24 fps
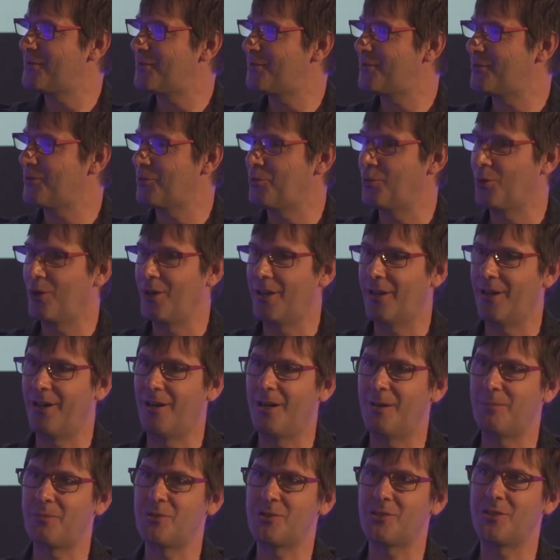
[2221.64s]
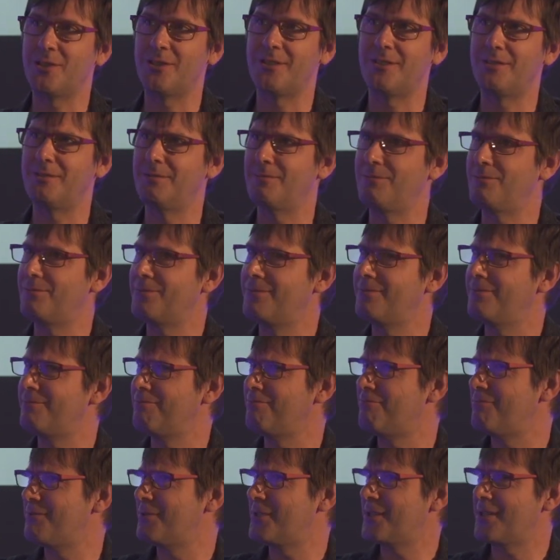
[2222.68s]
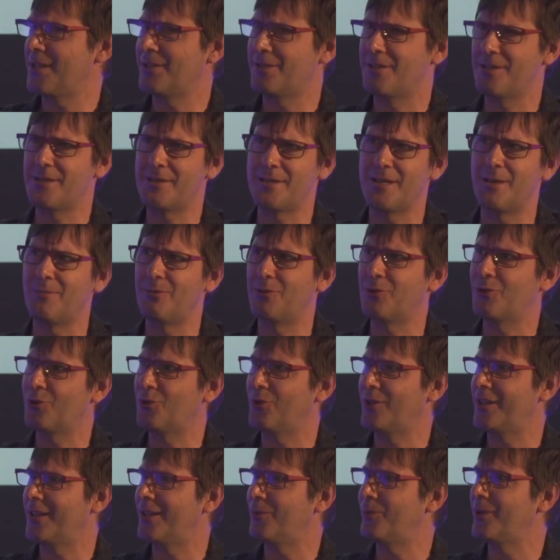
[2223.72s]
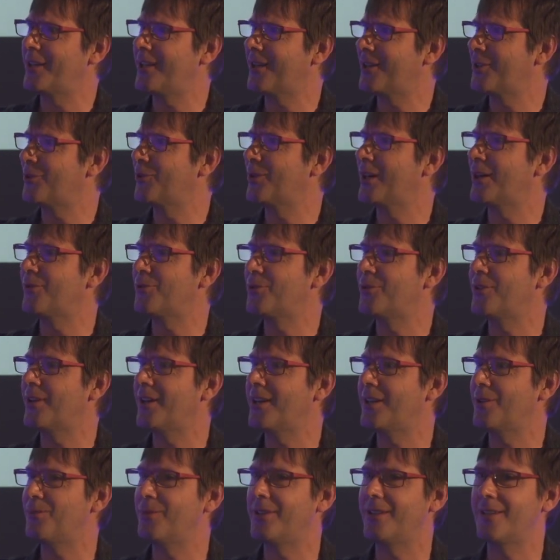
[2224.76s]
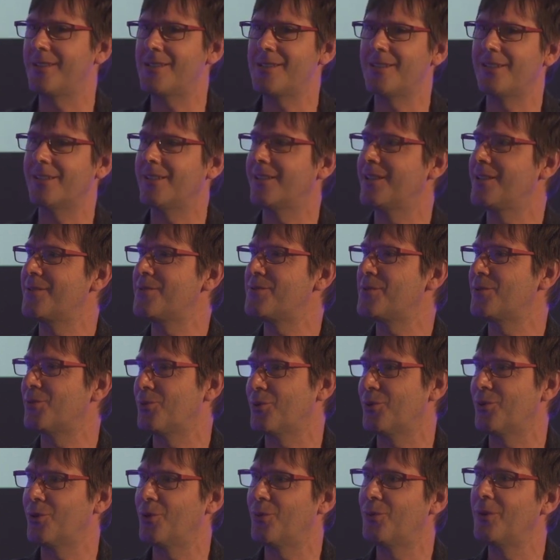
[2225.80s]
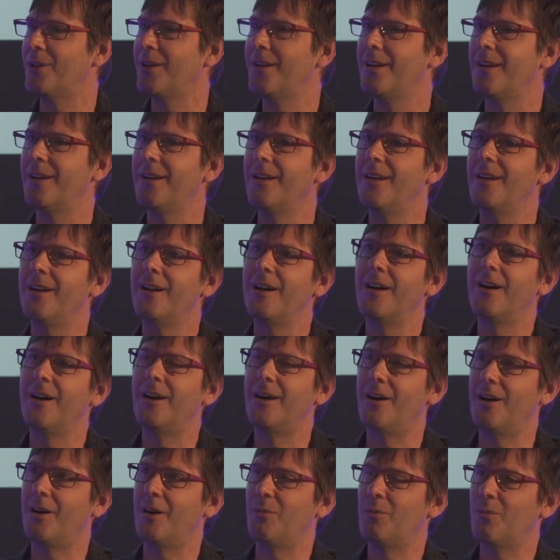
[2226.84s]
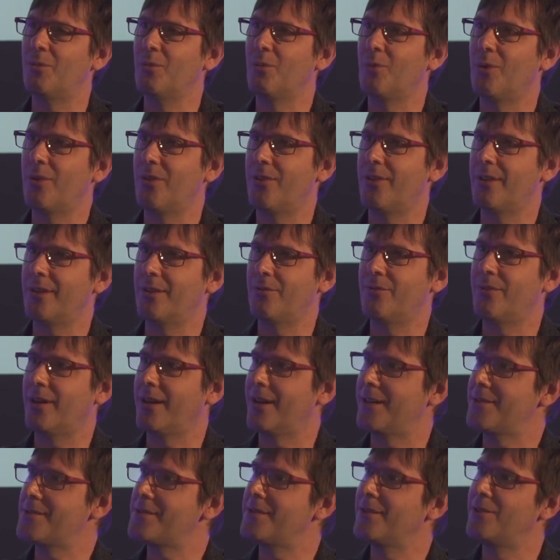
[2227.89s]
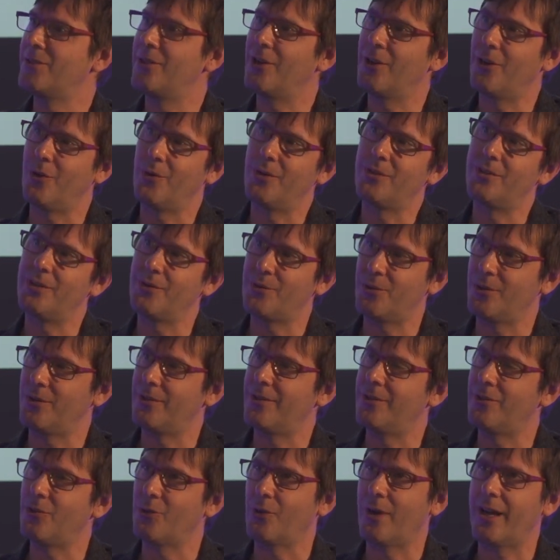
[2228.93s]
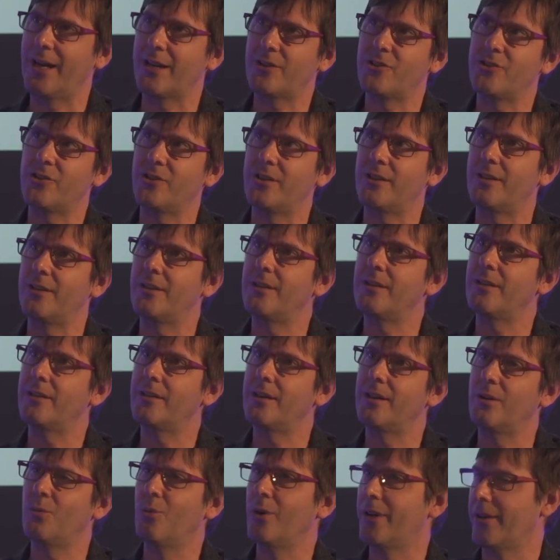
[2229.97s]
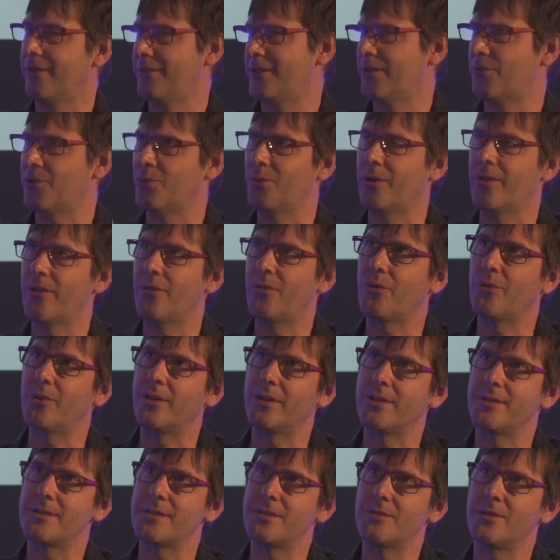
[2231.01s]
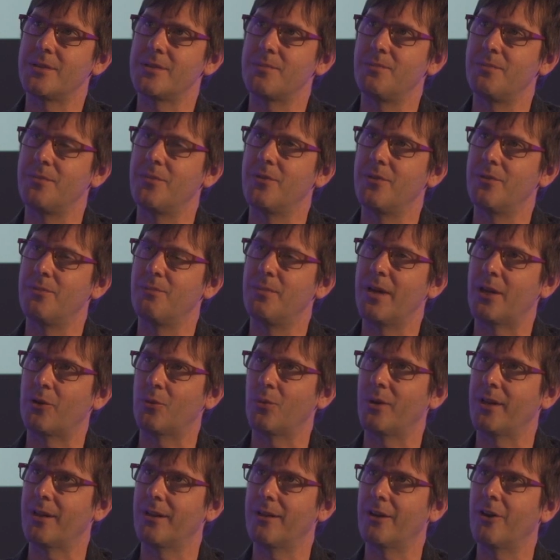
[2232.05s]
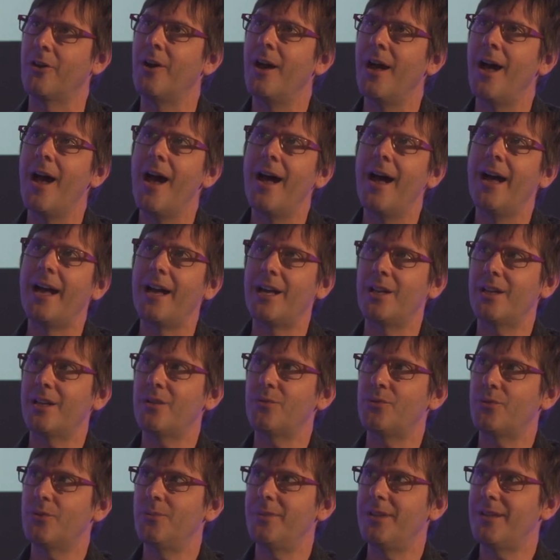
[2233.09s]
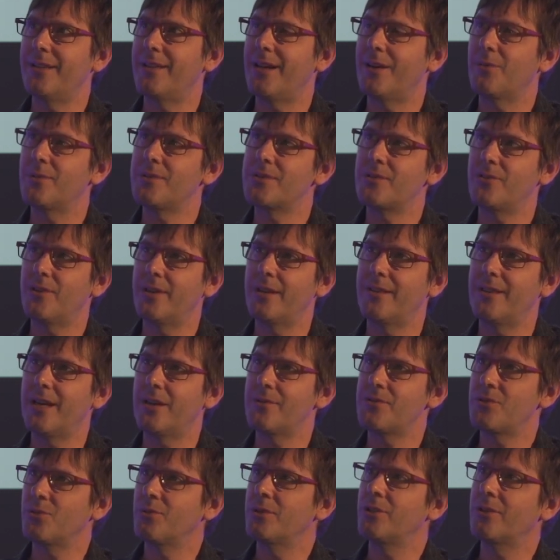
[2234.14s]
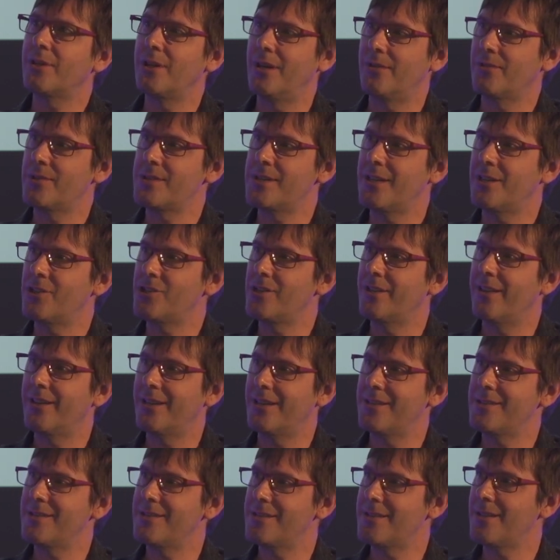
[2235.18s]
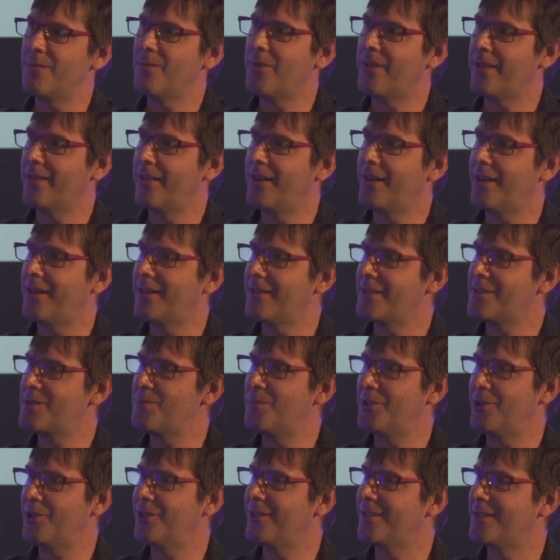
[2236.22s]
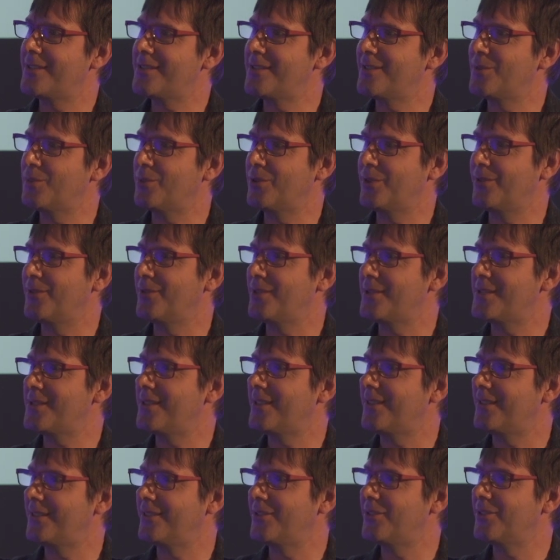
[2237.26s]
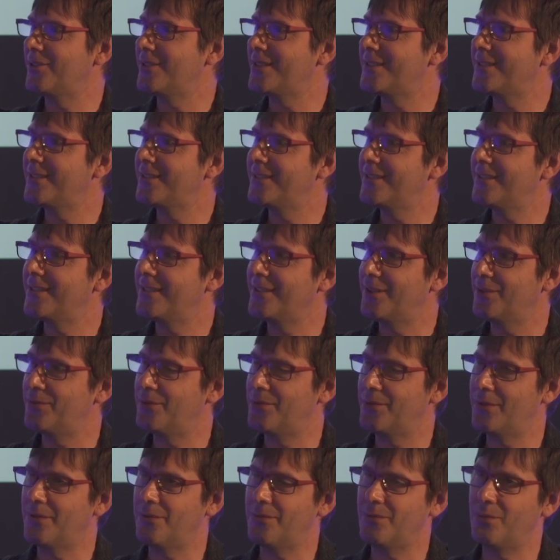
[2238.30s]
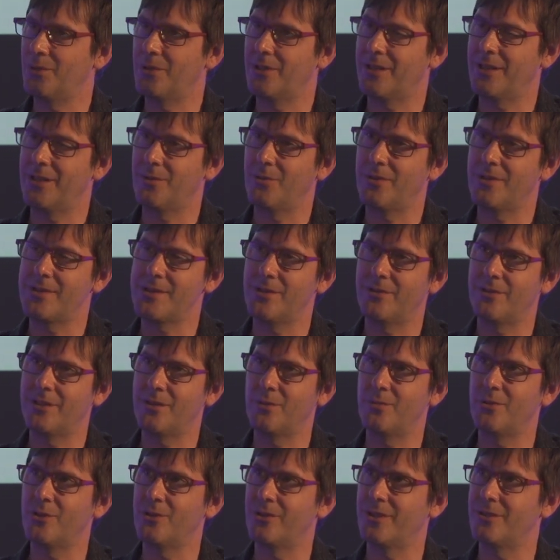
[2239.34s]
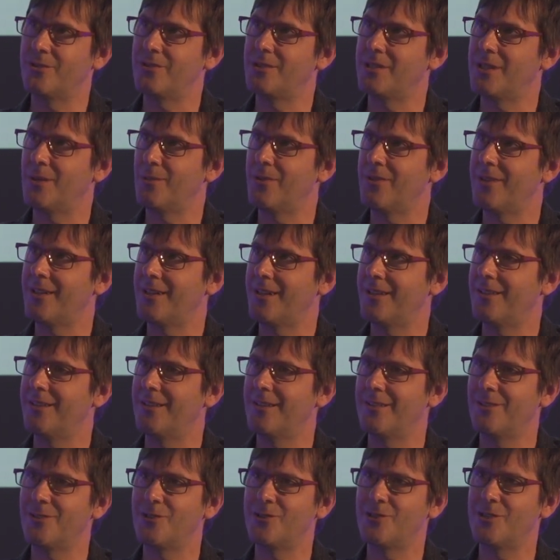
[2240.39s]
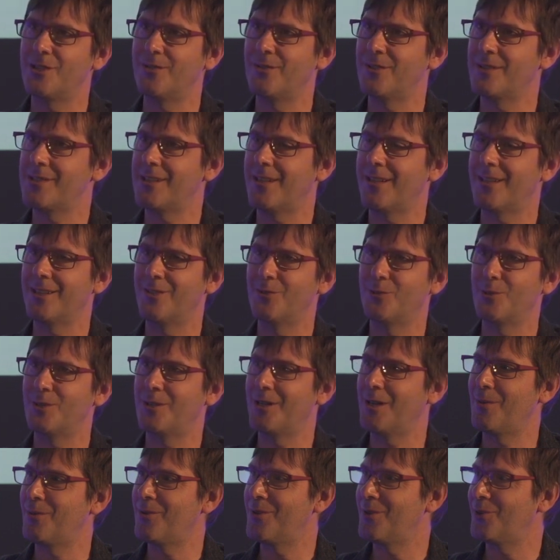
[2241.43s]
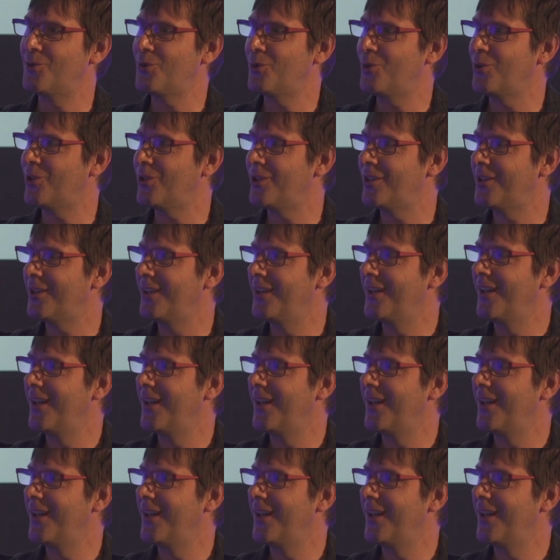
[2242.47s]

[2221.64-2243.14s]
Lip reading: for one option to some degree. We kick it around for 90 minutes, and he leaves the room with the advice that no, a different direction, a different one of the 3 is a better way to go. And for me, that was great. That was a real conversation. That isn't something that I'd experienced in the previous 10 years of working with Sony Computer Entertainment. The idea that your chief executive would come in the door